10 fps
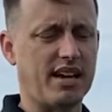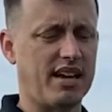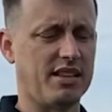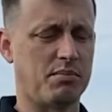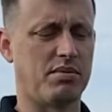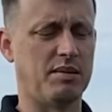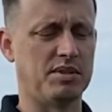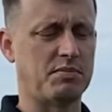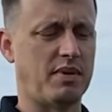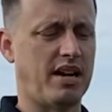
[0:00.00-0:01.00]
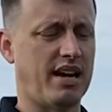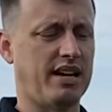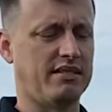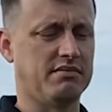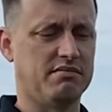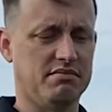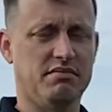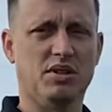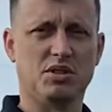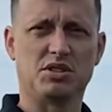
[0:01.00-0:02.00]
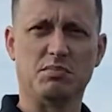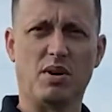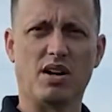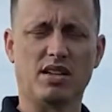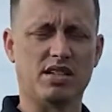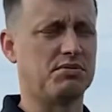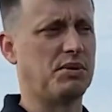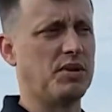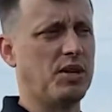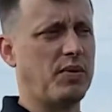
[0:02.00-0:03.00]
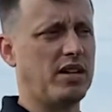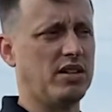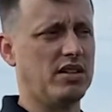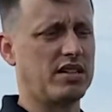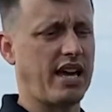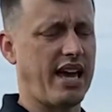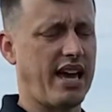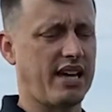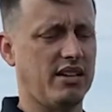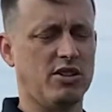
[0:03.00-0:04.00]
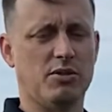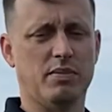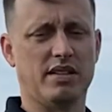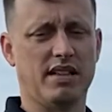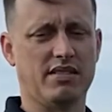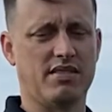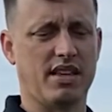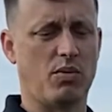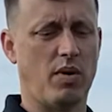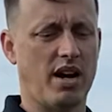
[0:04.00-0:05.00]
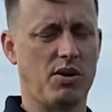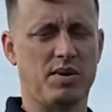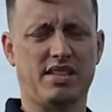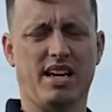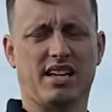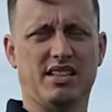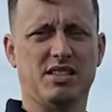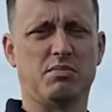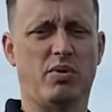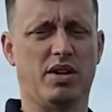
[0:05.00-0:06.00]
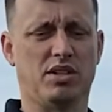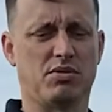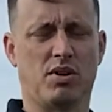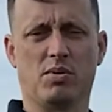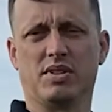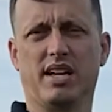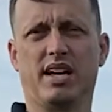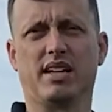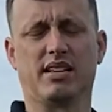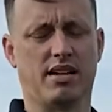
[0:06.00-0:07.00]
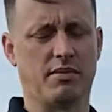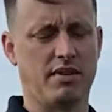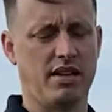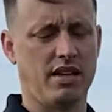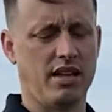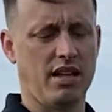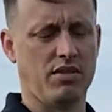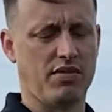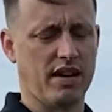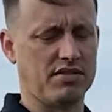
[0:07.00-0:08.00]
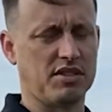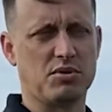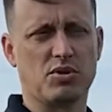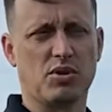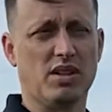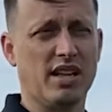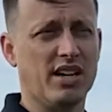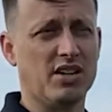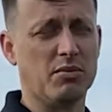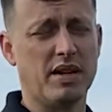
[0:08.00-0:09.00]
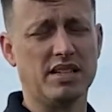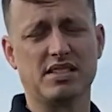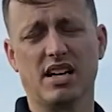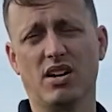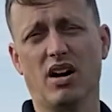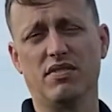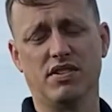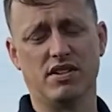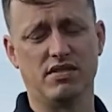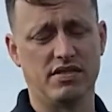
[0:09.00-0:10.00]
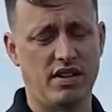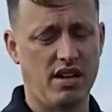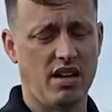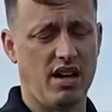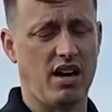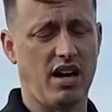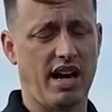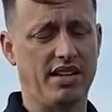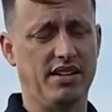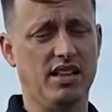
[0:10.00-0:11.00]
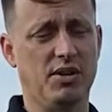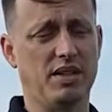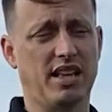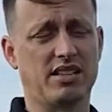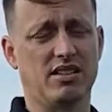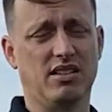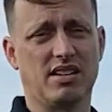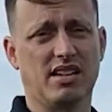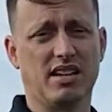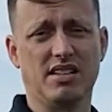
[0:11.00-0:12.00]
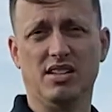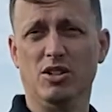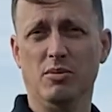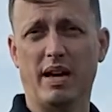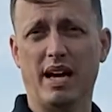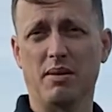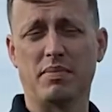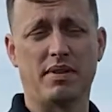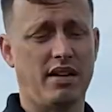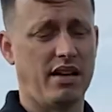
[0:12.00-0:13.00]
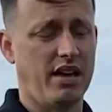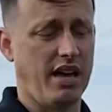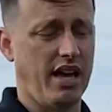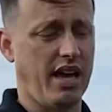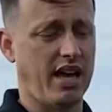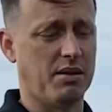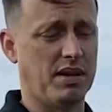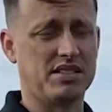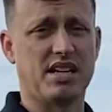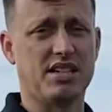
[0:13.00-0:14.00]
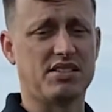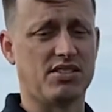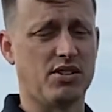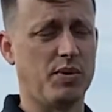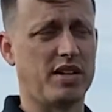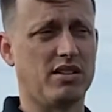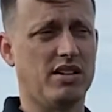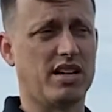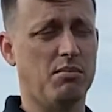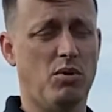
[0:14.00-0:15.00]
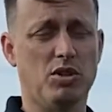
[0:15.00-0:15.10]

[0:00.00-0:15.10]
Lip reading: kind of the premise behind SMART is we really want to look ahead a little bit and think, why are we taking these points where we're taking them? If we have some sort of layer to base that off of, ideally we'd like to look at a yield map, and best case scenario we could look at